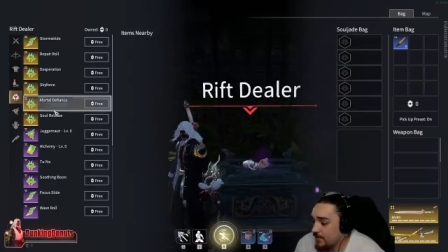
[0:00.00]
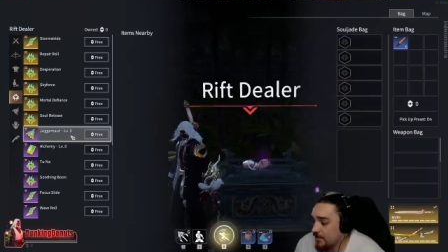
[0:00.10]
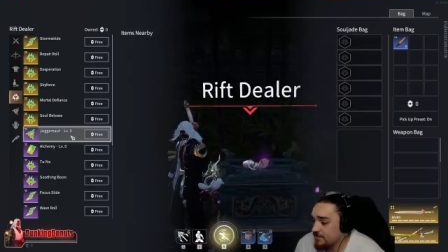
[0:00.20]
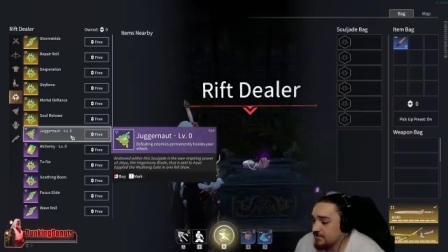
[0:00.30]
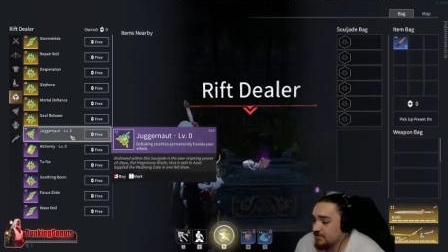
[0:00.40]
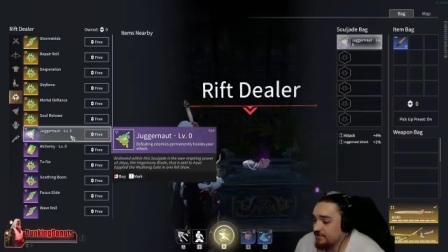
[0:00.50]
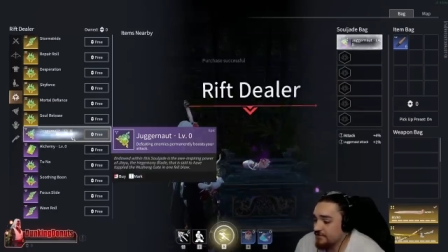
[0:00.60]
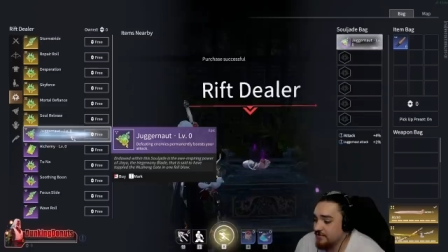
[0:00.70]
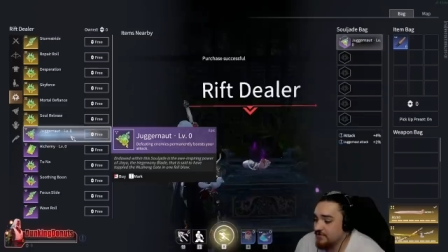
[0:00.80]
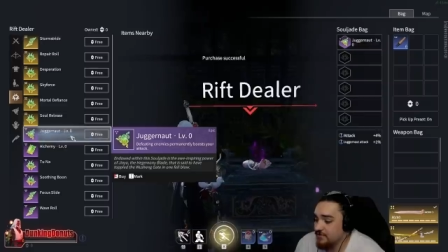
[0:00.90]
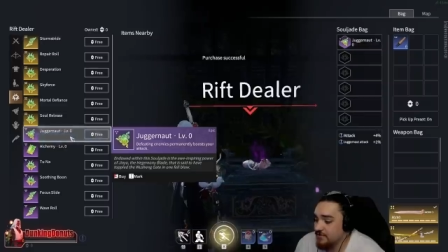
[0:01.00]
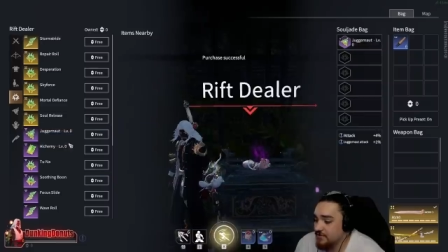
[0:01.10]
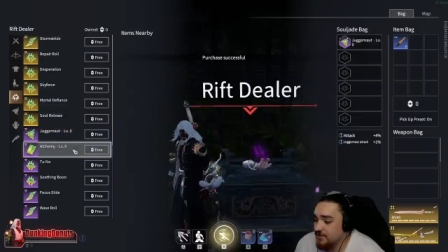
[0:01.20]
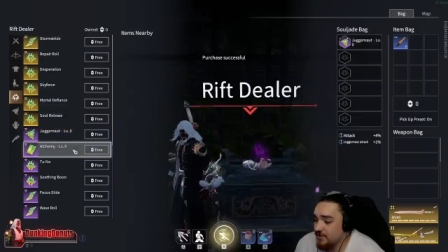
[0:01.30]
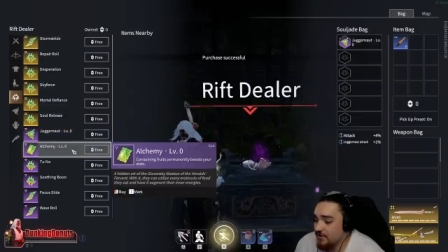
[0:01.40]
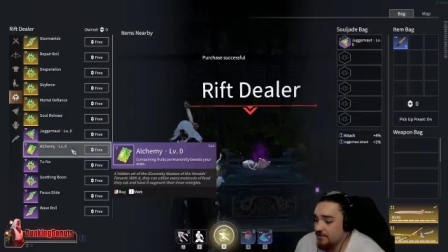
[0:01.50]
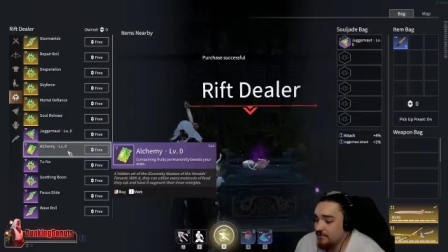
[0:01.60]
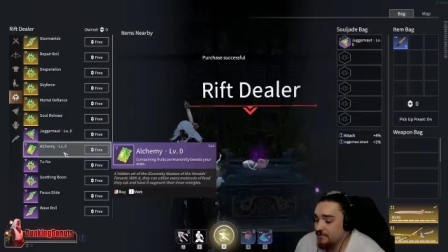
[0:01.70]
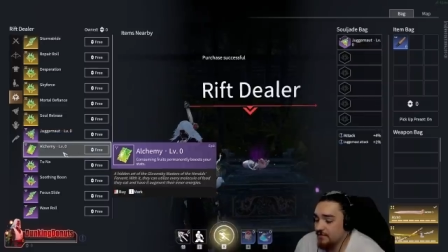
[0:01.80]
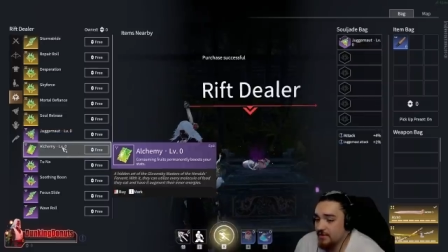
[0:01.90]
as a different source
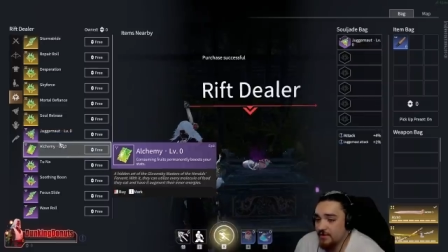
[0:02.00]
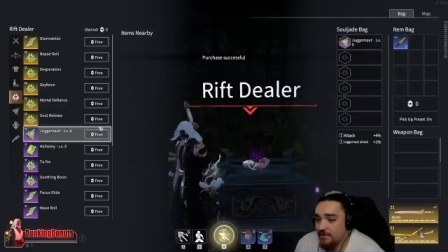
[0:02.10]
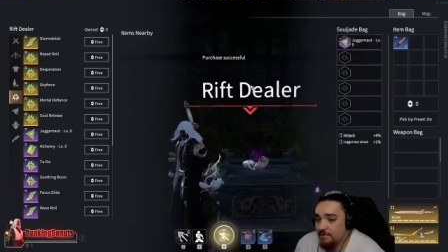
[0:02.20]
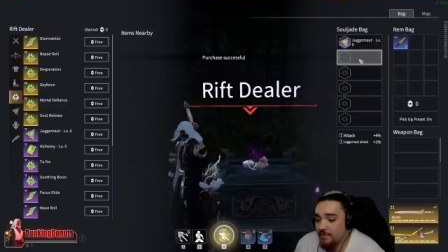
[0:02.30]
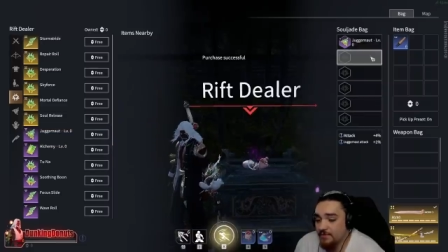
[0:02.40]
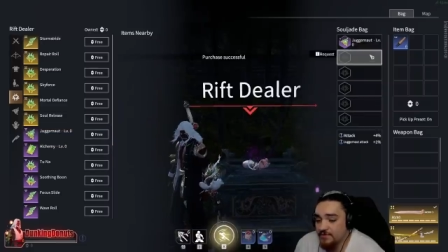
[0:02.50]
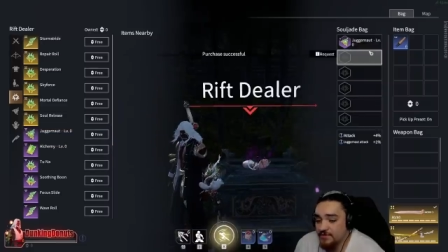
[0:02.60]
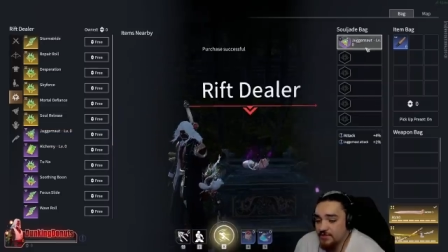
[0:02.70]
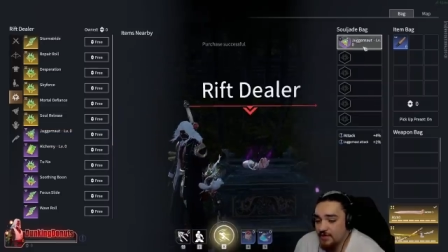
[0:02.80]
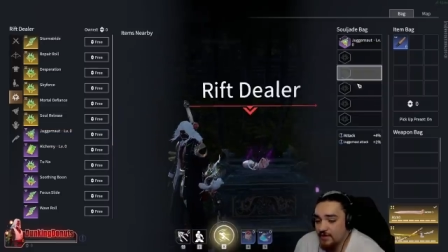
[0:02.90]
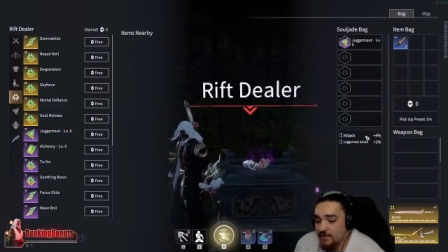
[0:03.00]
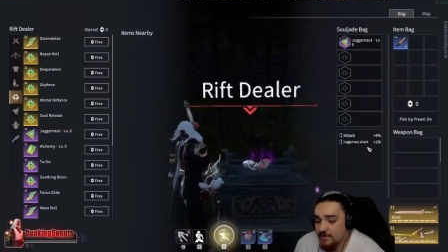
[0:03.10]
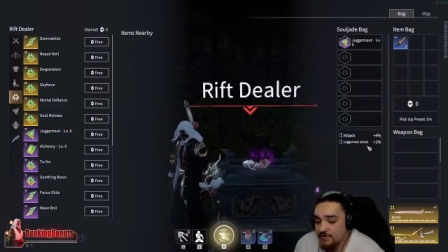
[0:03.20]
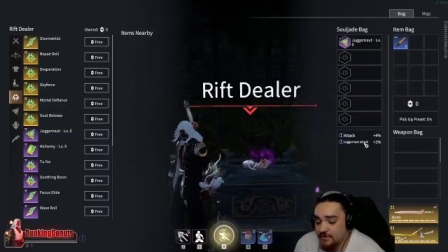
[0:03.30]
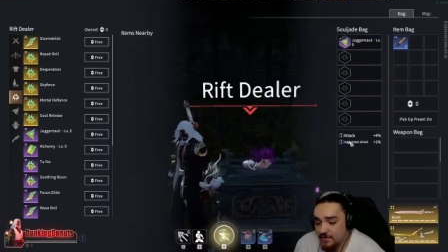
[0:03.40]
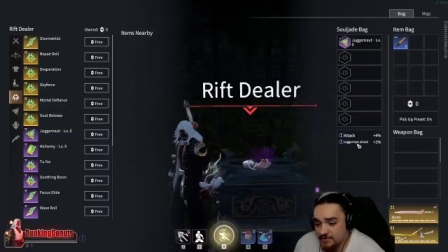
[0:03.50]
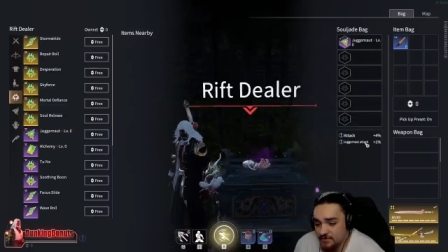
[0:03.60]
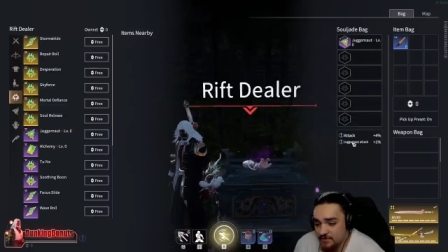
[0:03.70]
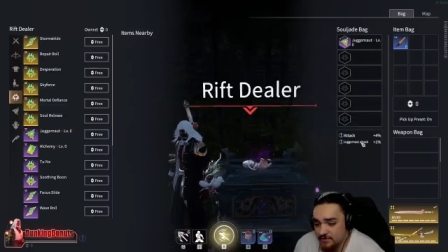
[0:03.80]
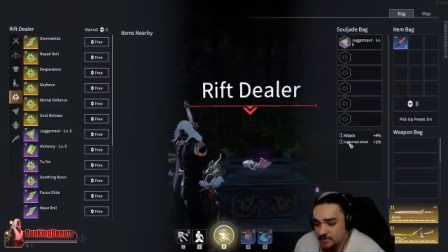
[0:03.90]
of bonus attack. So as
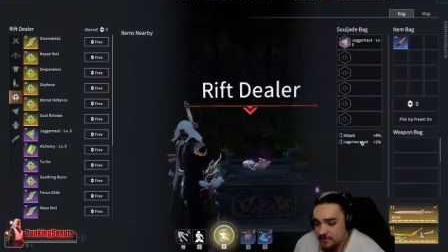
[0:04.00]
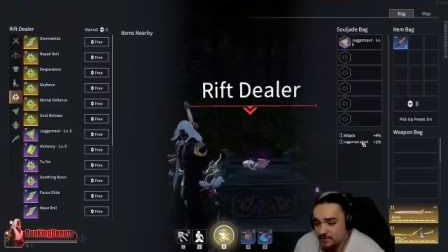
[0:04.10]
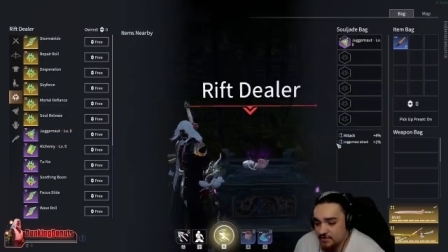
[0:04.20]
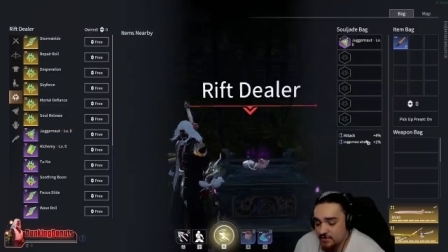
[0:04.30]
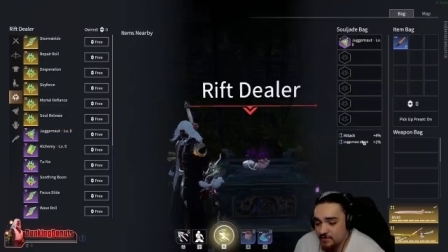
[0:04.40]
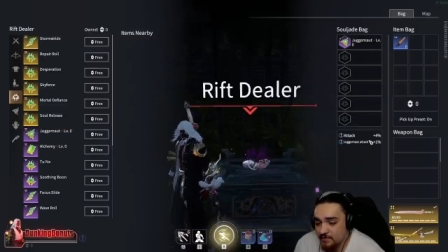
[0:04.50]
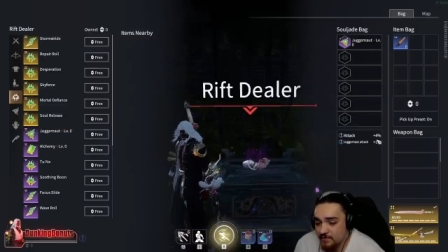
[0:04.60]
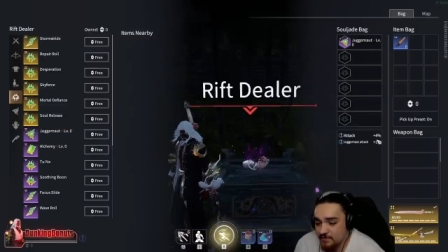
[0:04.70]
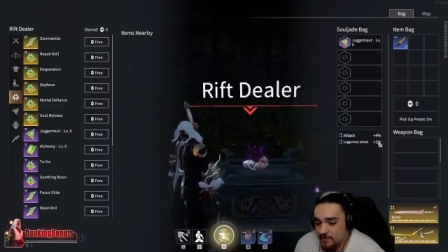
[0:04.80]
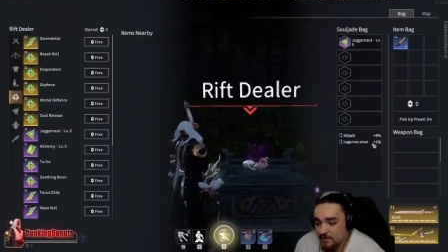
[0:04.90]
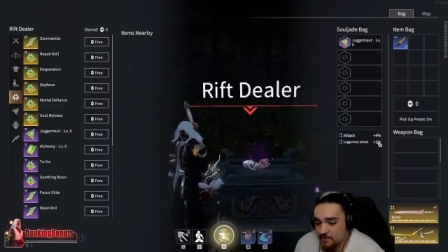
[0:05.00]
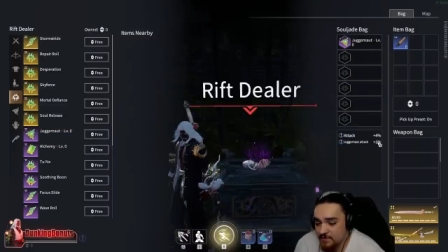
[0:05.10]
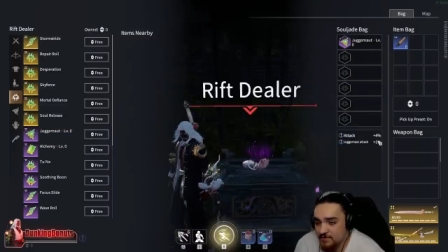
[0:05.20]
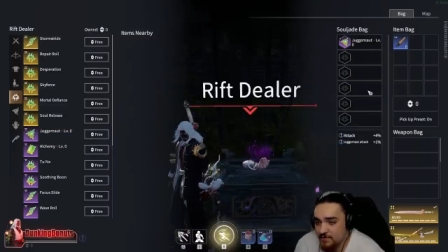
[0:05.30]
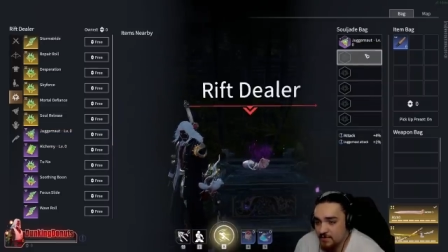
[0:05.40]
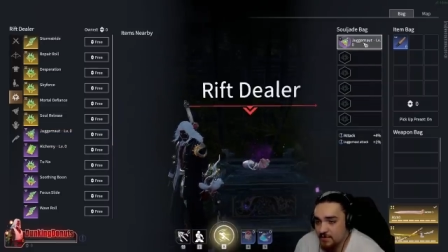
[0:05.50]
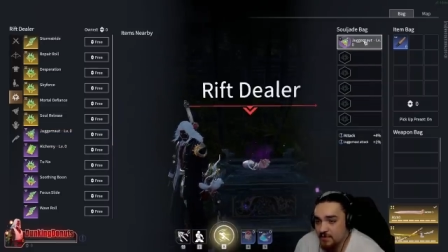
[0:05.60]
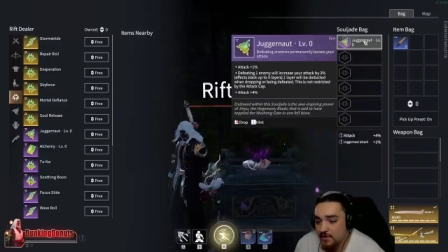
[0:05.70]
you can see here, Juggernaut attack plus one.